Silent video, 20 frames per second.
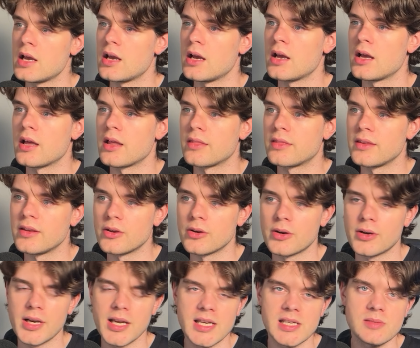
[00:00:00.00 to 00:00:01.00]
the
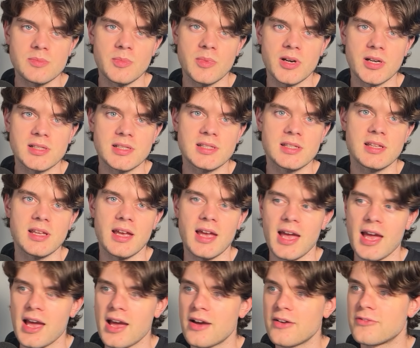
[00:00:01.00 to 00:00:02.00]
arrays must
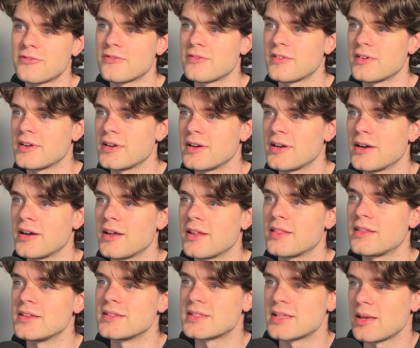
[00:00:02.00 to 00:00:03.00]
have
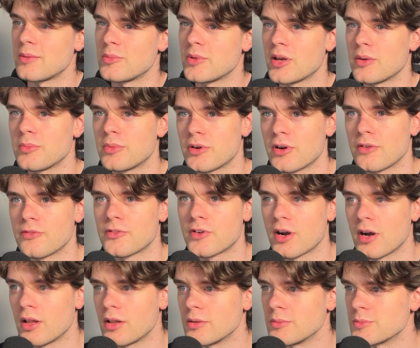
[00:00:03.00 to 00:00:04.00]
the same number of
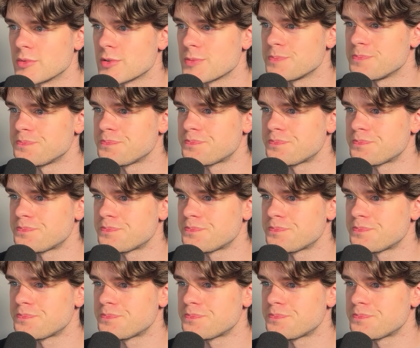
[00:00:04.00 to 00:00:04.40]
columns.